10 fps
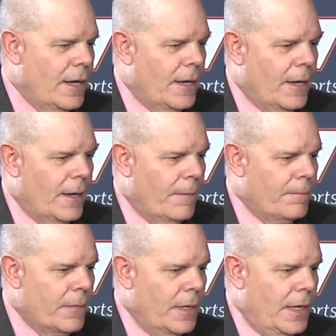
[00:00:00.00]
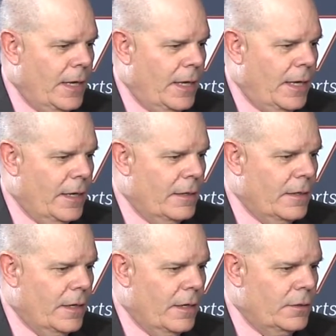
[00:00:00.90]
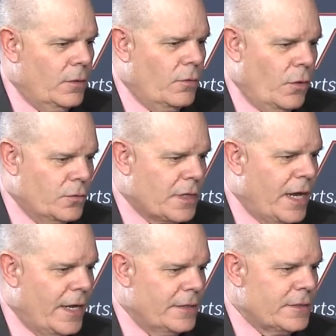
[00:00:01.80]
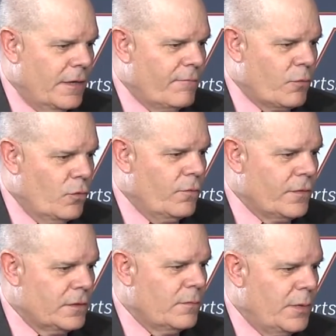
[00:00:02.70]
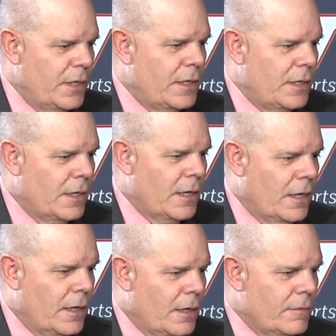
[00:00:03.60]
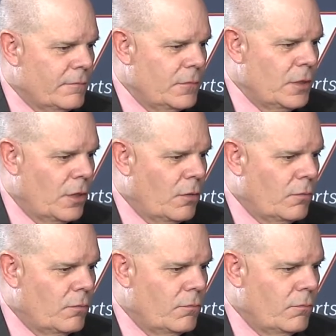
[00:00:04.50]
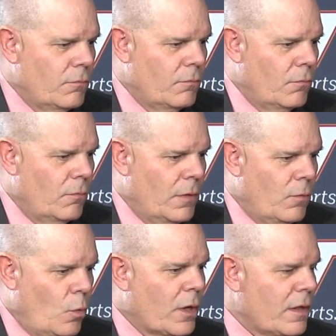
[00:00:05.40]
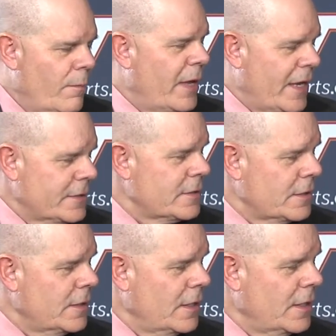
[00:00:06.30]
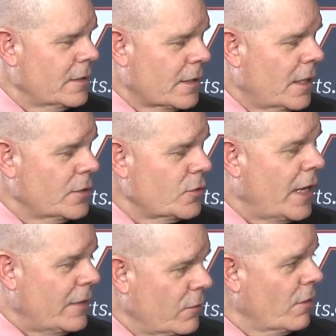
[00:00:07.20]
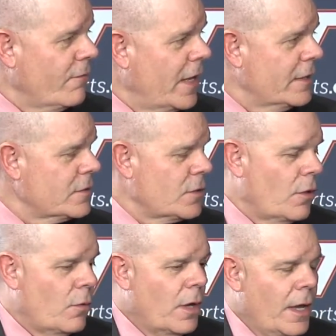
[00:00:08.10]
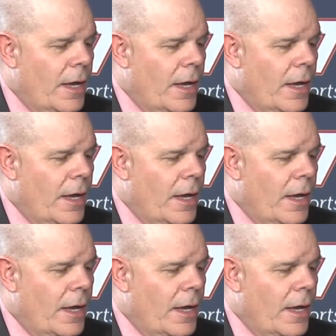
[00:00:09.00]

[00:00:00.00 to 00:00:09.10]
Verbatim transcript: Um, and, uh, you know, those guys have proven to be, uh, you know, one of the best in the country at their events. So,